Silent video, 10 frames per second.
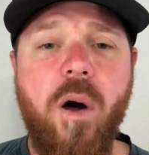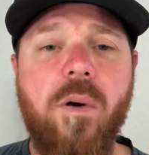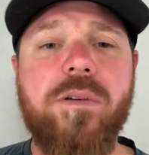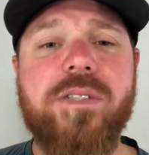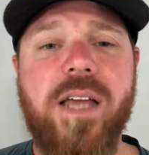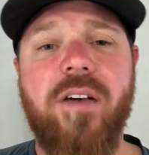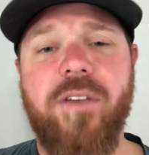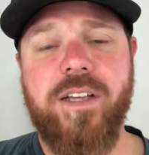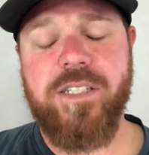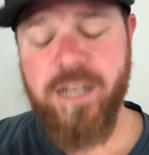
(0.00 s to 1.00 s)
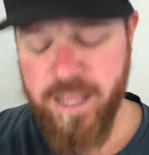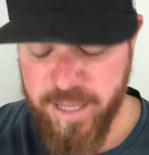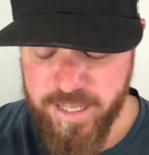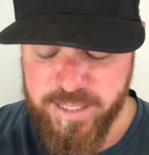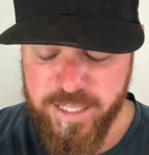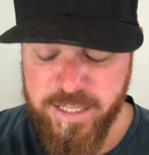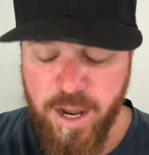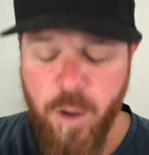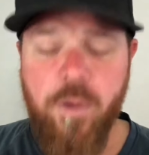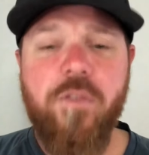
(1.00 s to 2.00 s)
own salvation. And then it says,
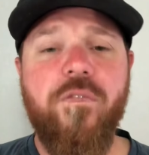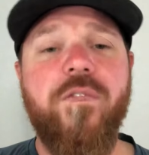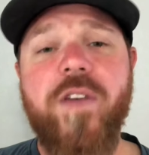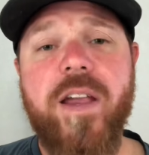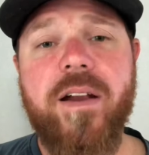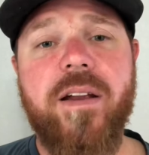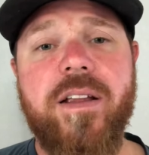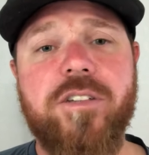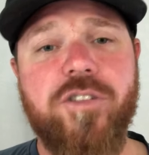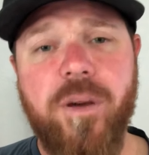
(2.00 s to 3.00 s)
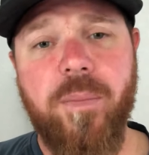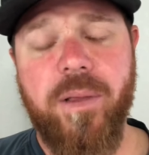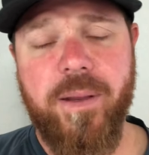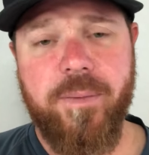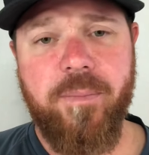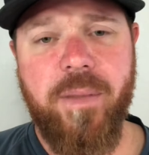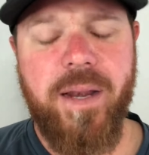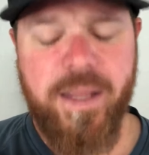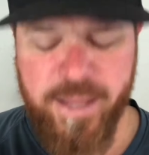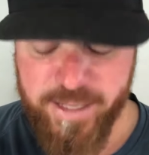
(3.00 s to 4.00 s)
with fear and trembling,
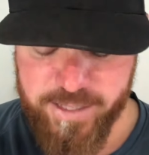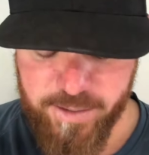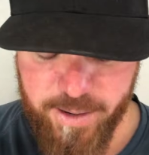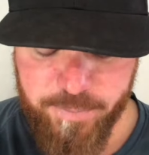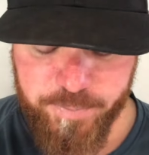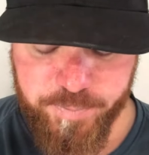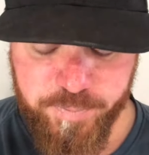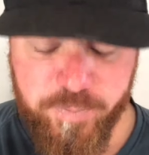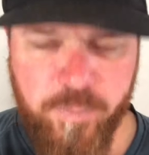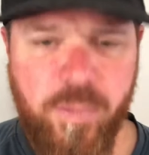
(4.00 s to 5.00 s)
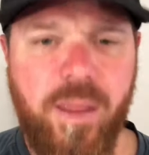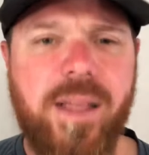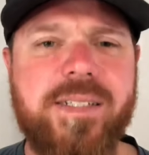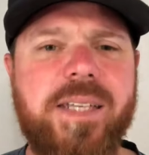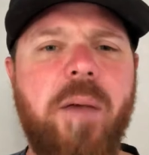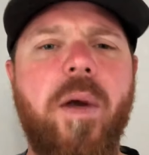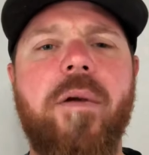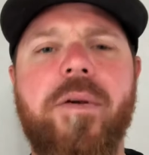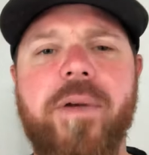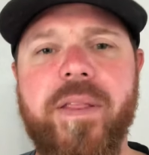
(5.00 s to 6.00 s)
meaning this, right? Same way
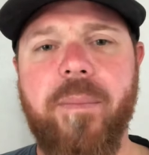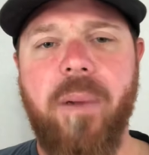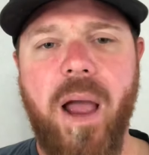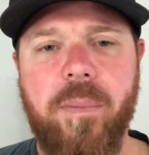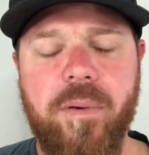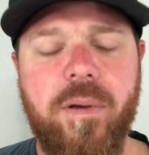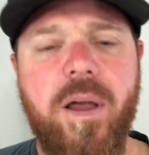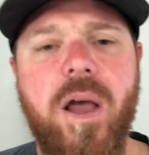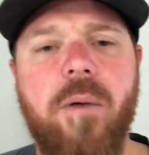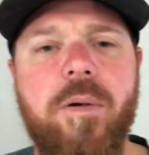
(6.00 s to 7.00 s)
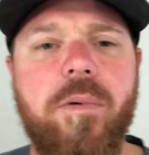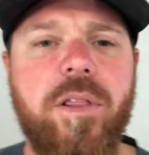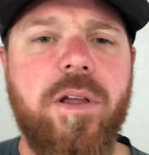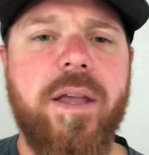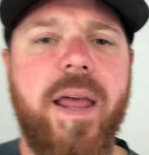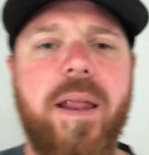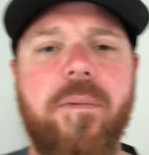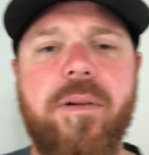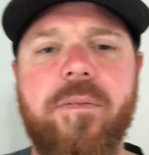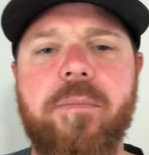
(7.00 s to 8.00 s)
we read the Bible, when we look at it,
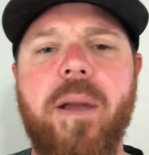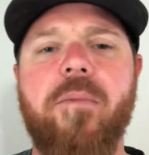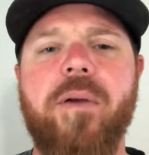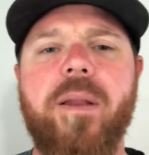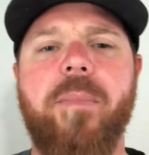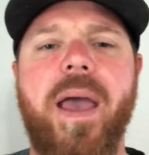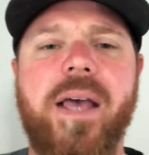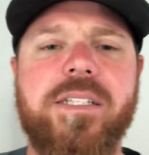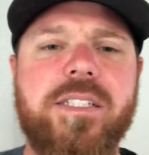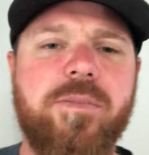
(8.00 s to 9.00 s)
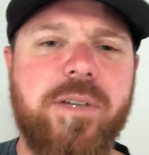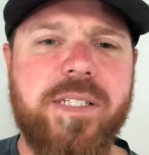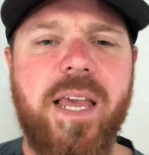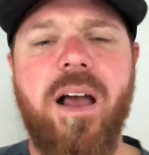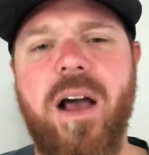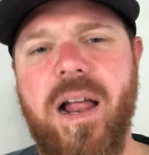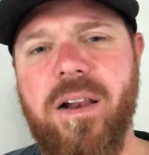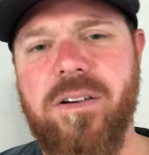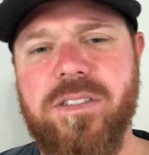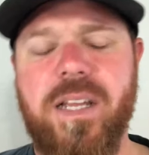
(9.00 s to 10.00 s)
we might read a passage and we say, oh, I
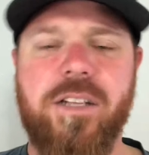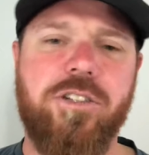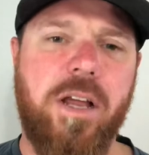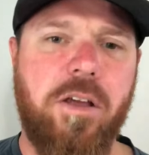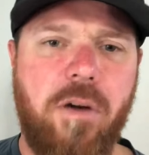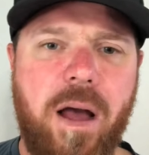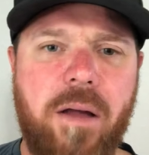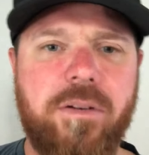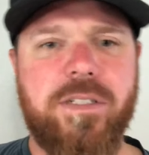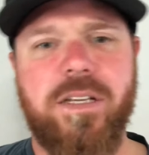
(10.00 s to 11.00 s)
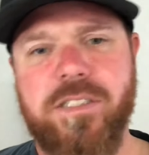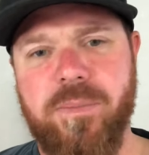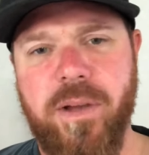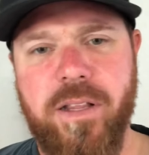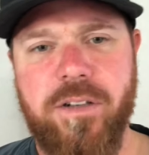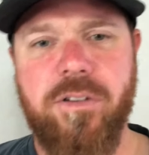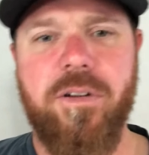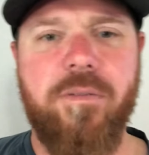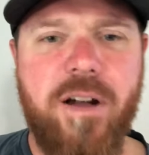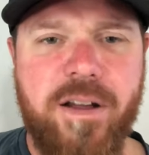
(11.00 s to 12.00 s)
don't understand. Should I go out and tell somebody they're
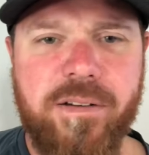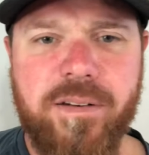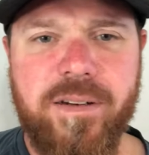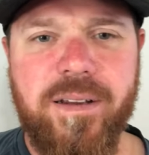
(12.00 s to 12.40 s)
doing wrong?